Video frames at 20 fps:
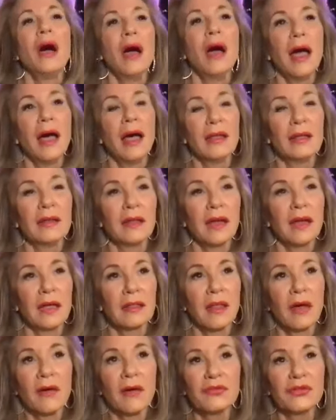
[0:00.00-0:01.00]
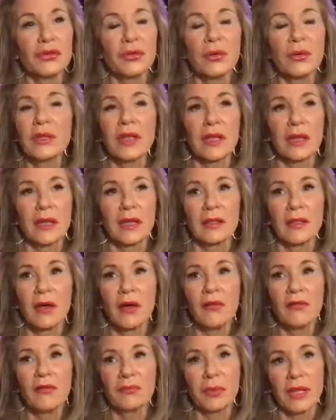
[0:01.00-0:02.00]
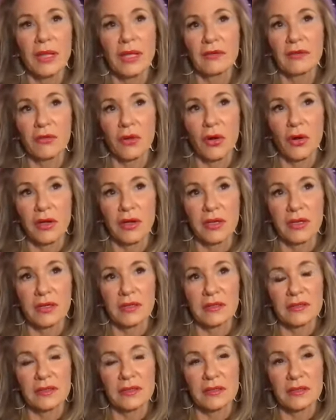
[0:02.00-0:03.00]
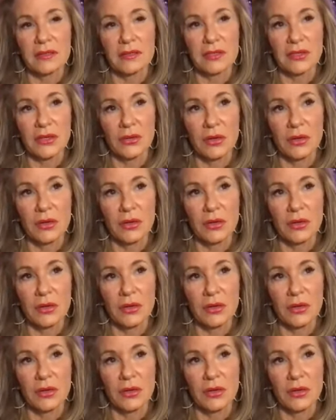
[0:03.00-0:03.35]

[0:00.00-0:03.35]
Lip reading: And I love doing that. I love playing for audiences.